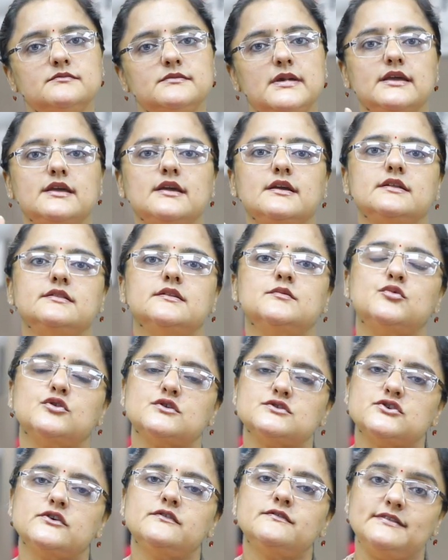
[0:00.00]
making in the
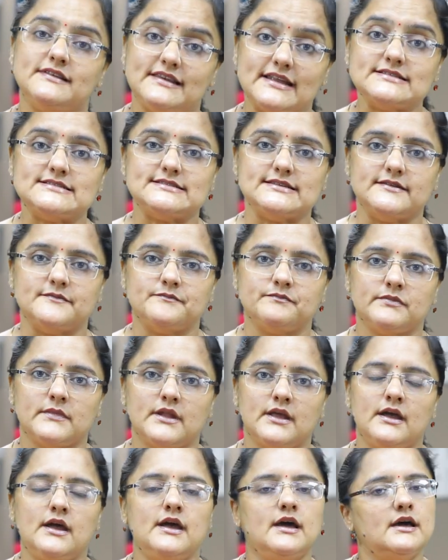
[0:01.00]
books of lessee
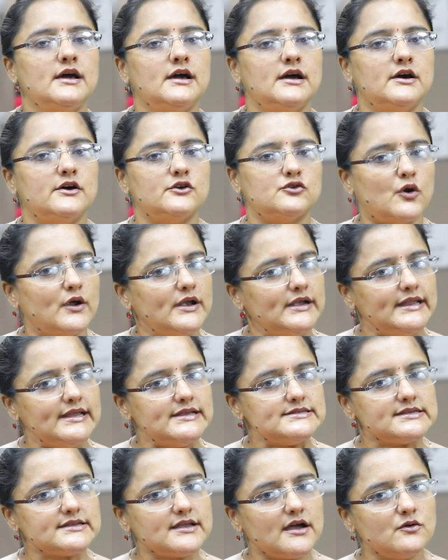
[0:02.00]

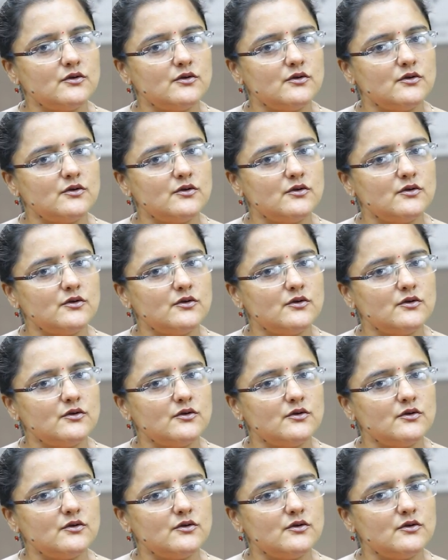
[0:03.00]
royalties